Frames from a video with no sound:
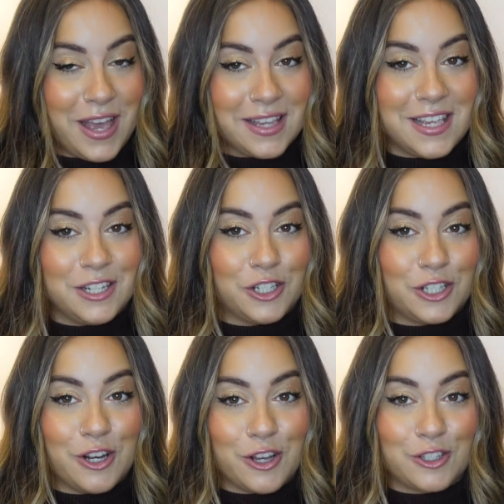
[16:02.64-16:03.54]
this. It
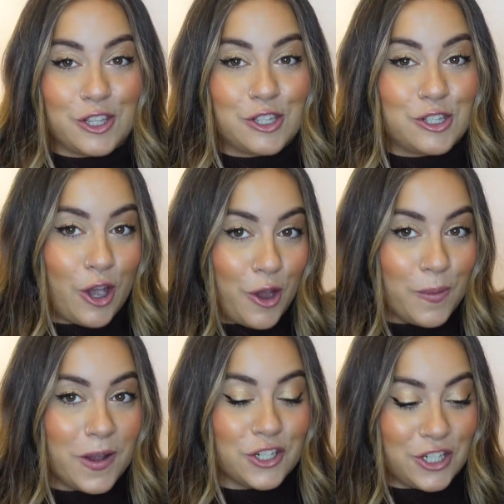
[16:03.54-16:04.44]
just looks
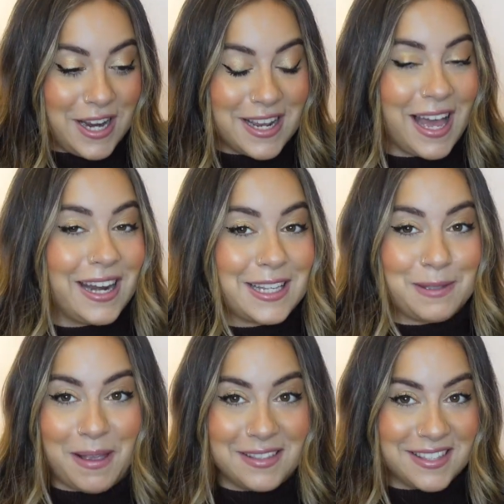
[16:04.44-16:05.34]
so chic and
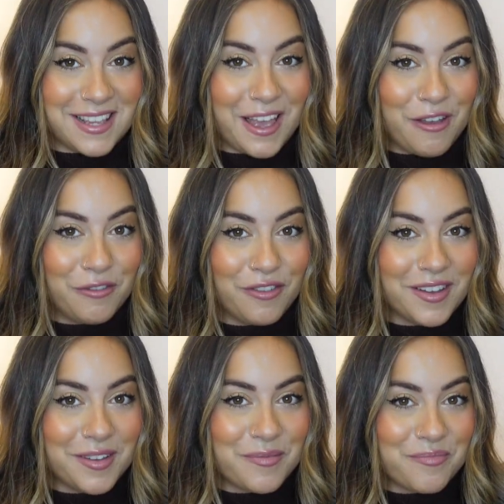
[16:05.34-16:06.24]
expensive.
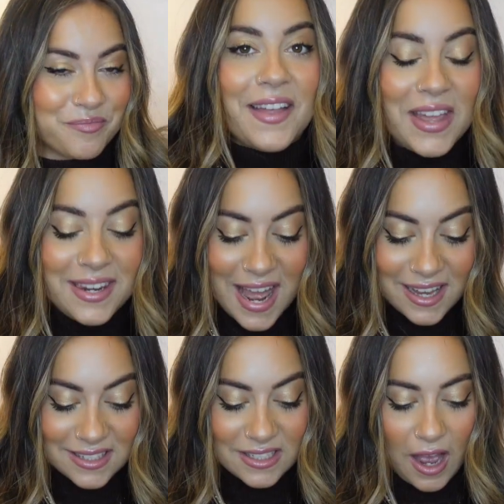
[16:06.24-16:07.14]
And then
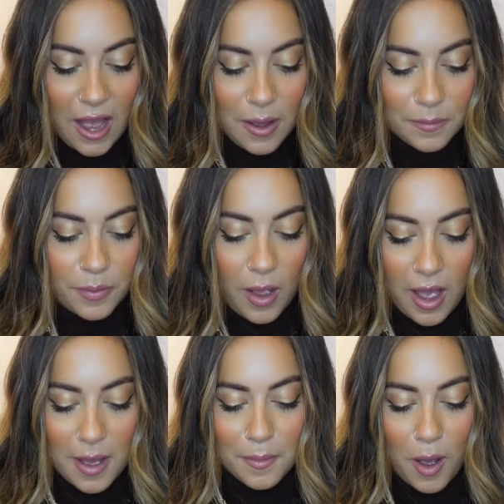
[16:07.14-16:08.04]
next up,
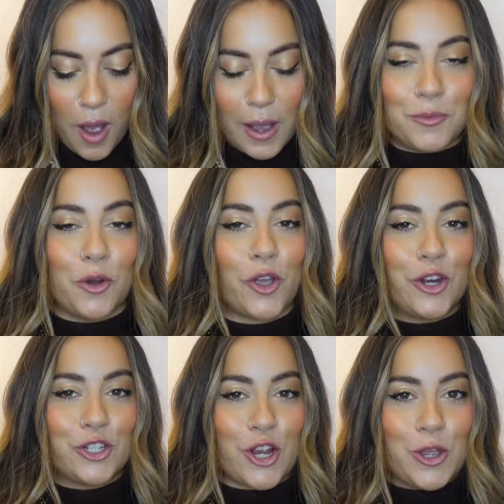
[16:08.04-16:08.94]
I'm not going
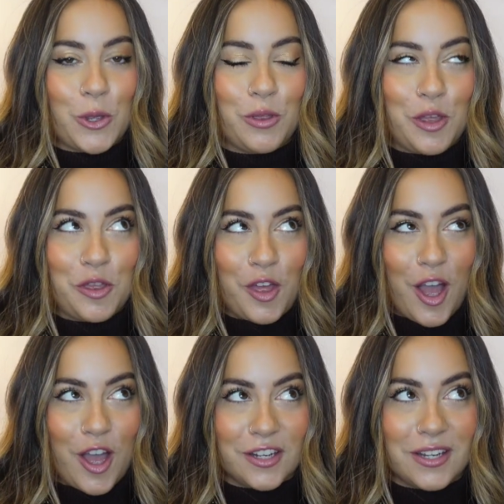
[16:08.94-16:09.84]
to show you the
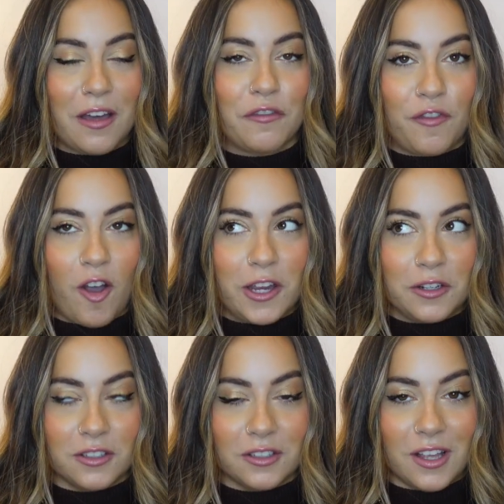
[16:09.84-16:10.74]
third and
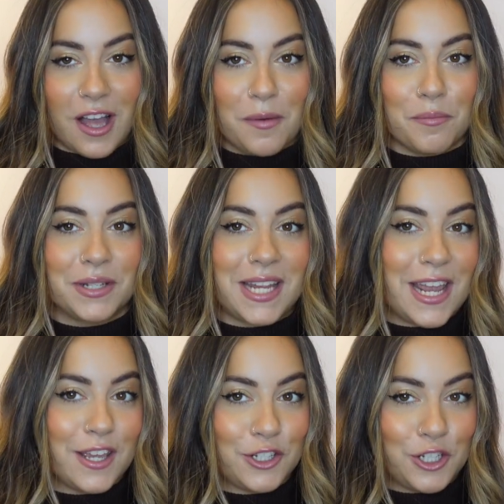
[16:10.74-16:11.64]
final
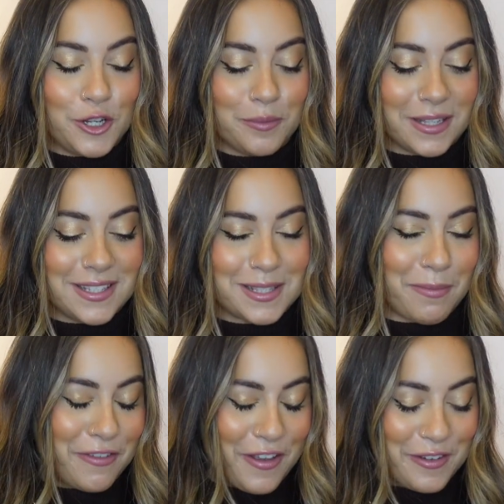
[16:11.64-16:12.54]
Bottega dupe because it's
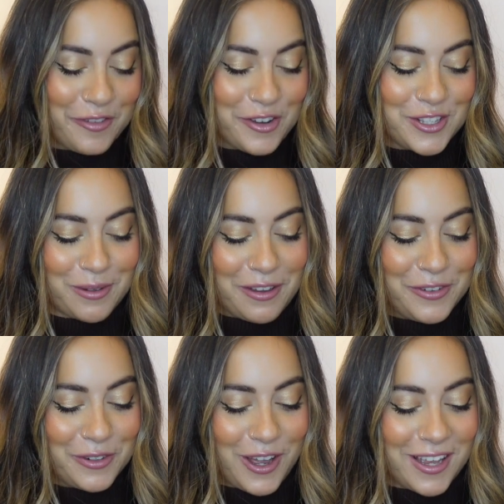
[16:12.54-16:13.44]
my favourite, so I
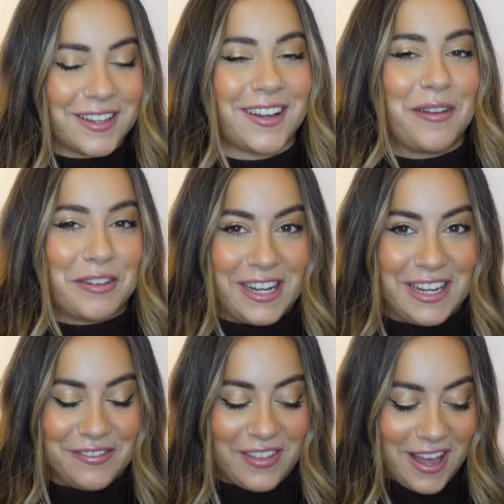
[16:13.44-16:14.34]
feel like I'm going to
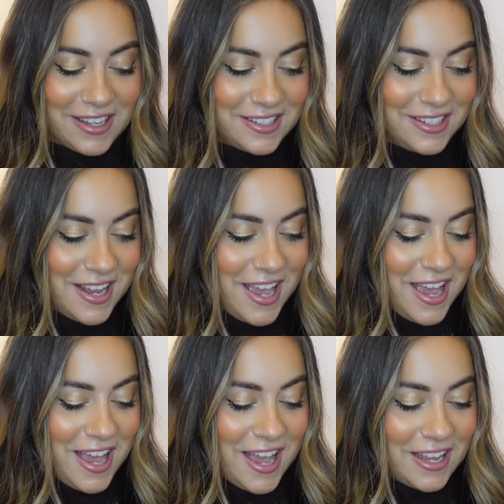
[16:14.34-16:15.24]
leave that
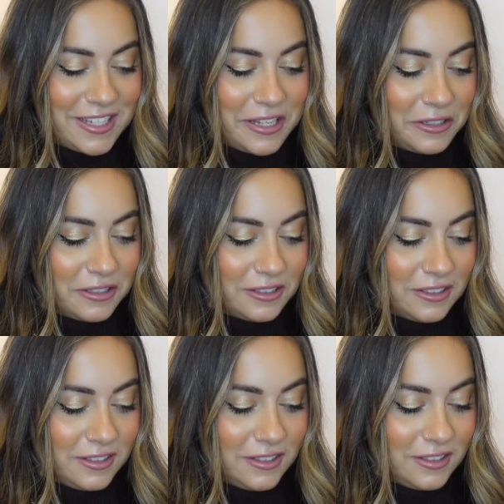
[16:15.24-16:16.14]
until